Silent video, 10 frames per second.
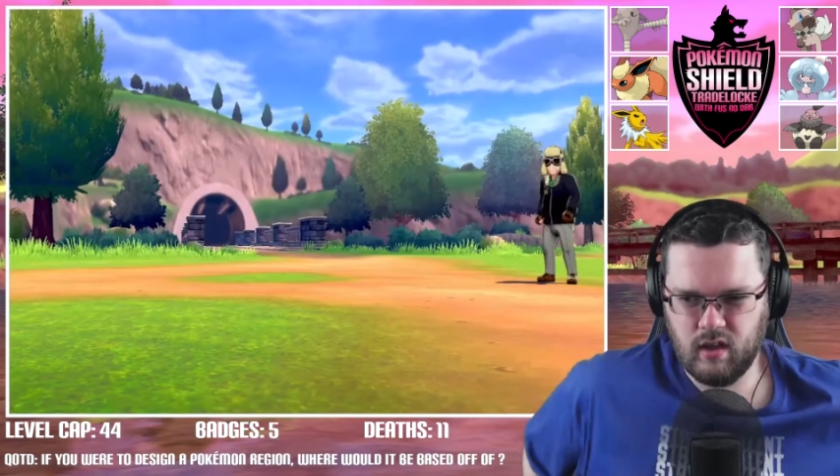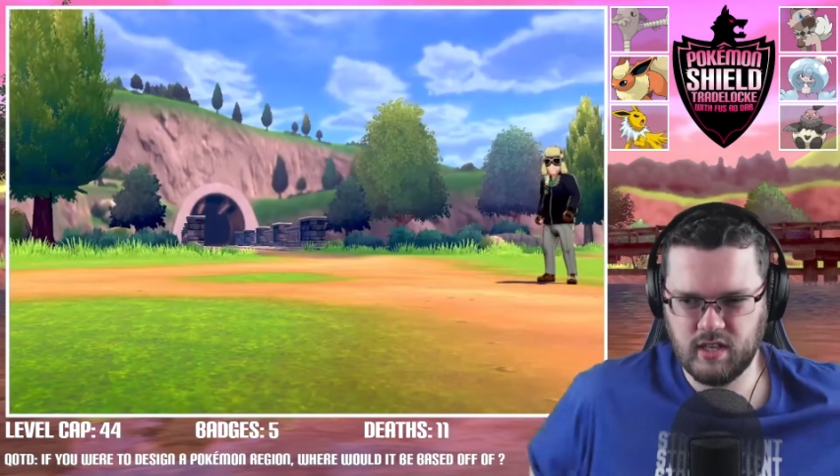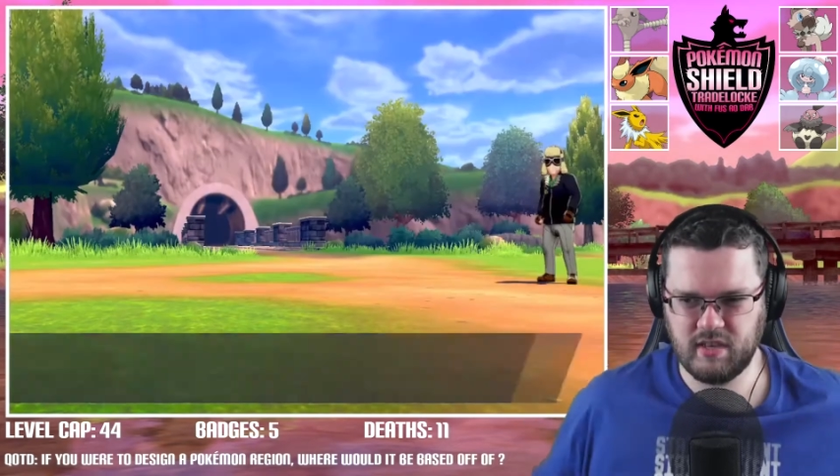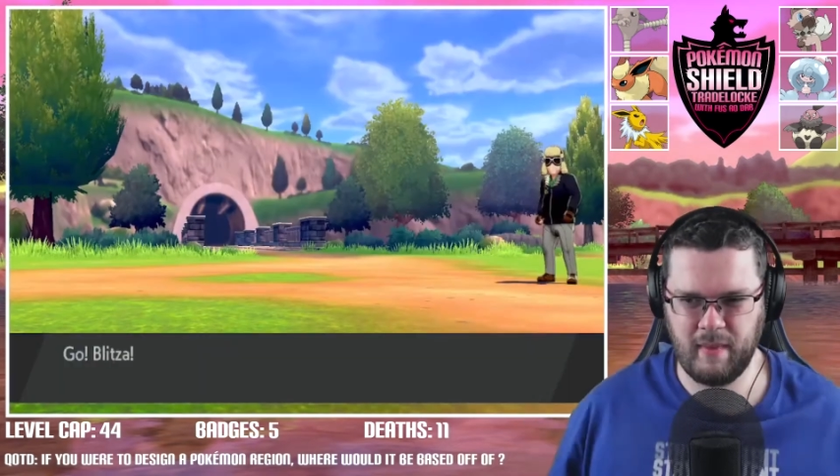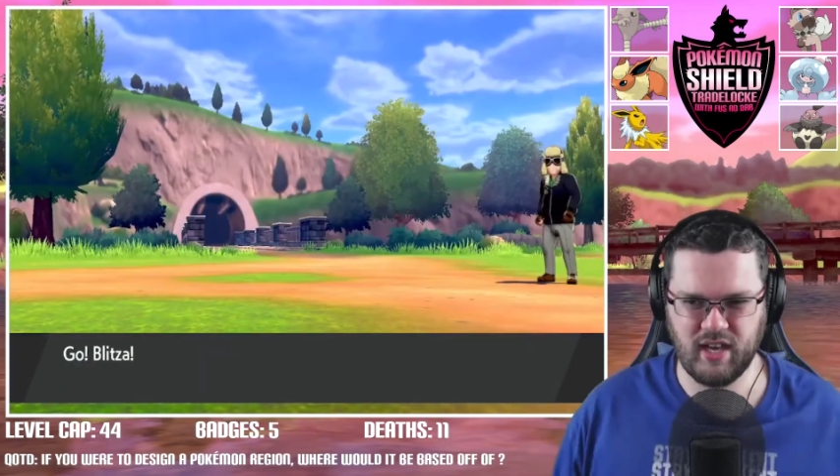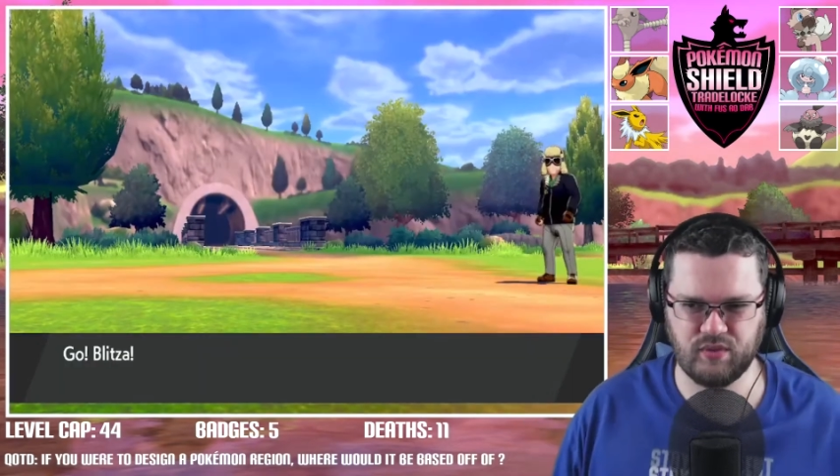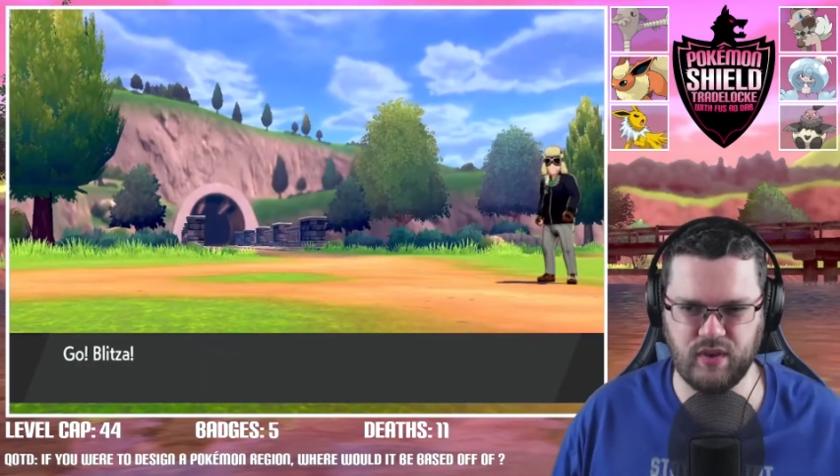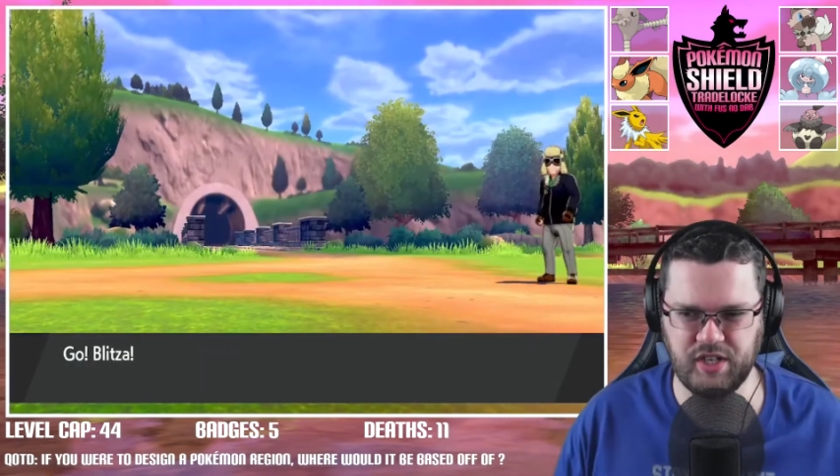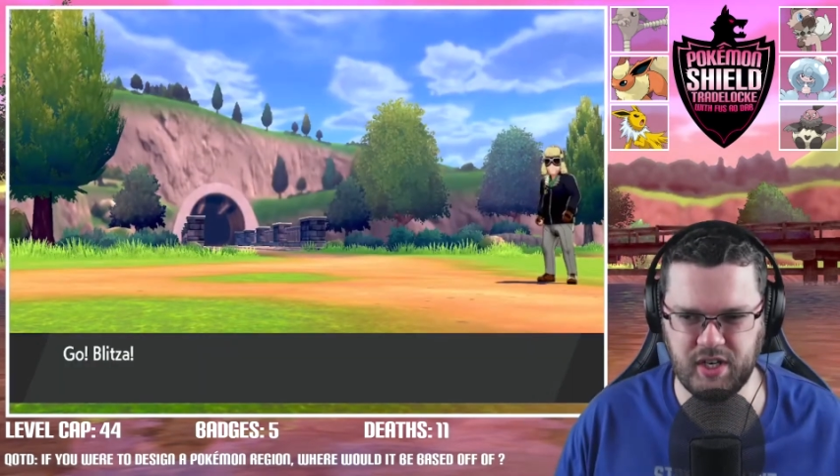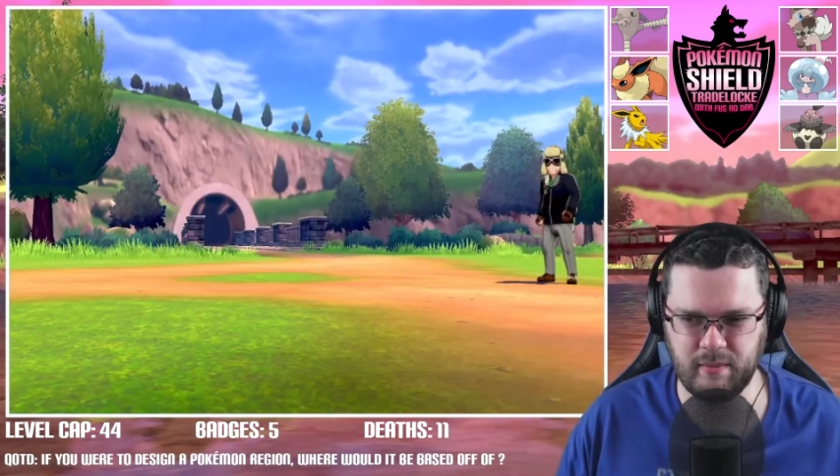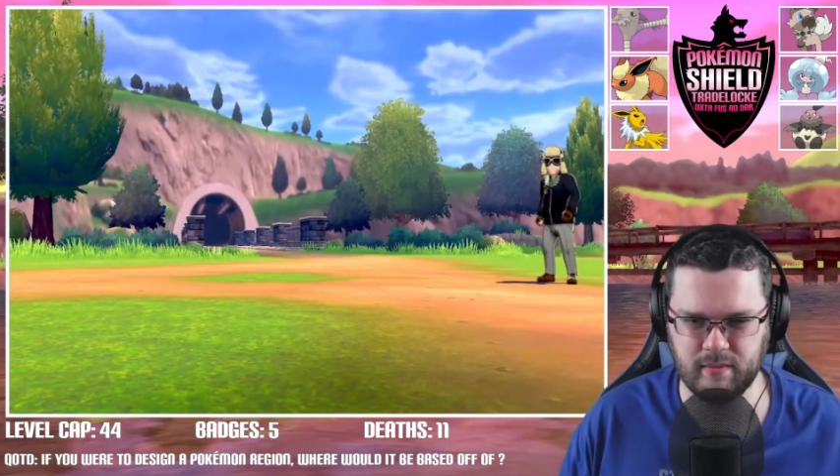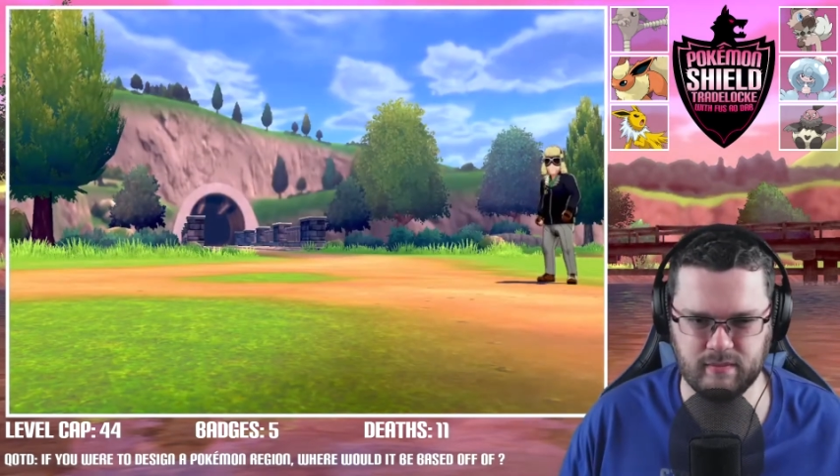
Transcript: Is it Max Friendship?